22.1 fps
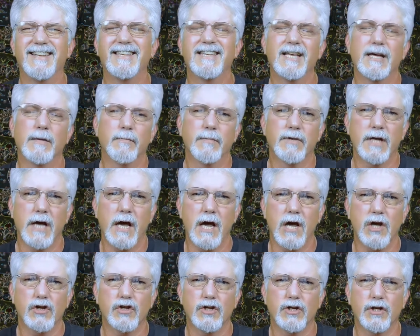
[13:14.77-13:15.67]

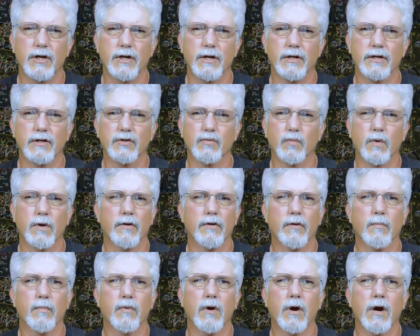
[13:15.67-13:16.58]
temptation is one of
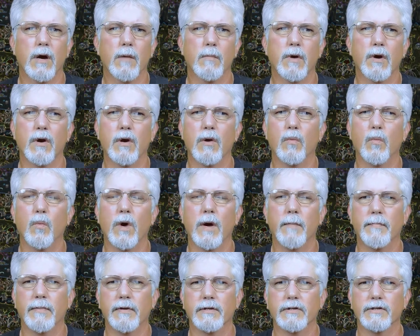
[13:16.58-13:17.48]
the primary
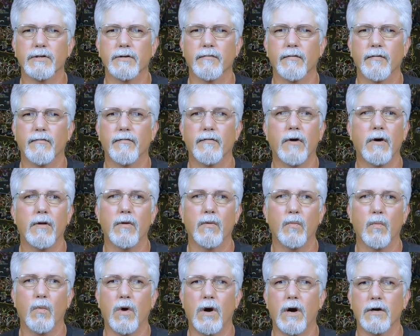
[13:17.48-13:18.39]
weapons of the
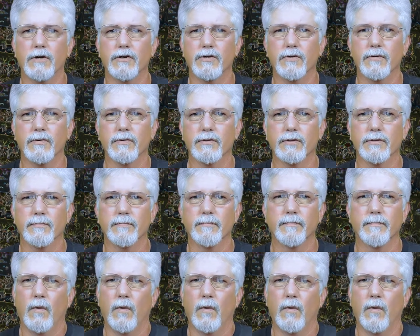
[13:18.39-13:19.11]
fallen watchers,